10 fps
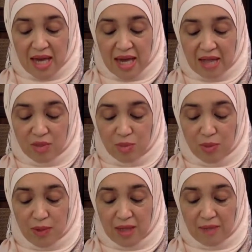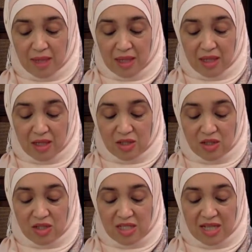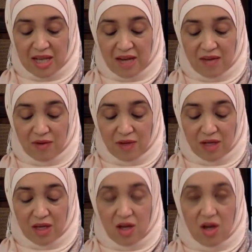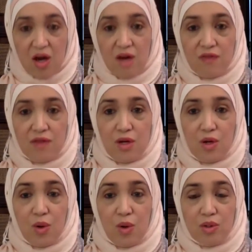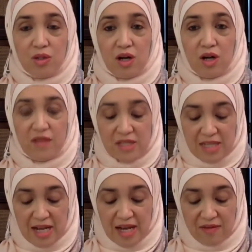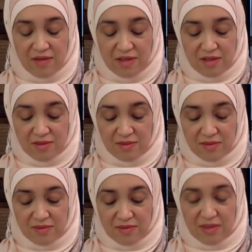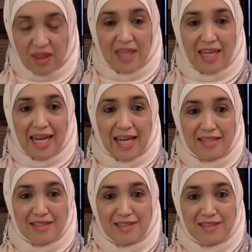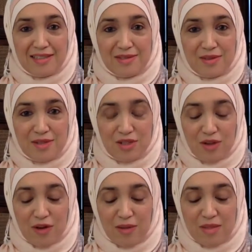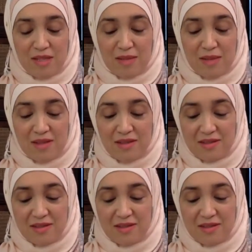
and bring me to the slavery of the Lord of the slaves. The end. Shukran, Muslima.